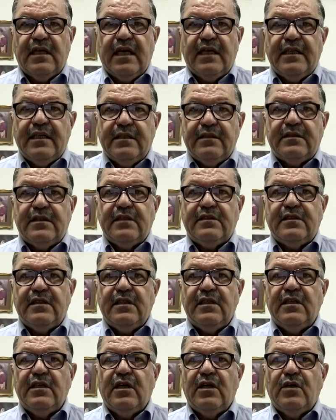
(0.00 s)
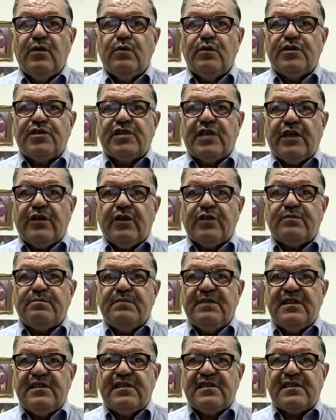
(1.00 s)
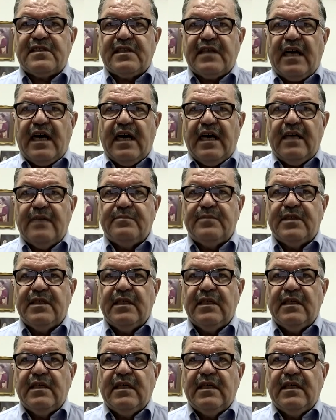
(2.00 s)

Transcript: An entity which cannot be described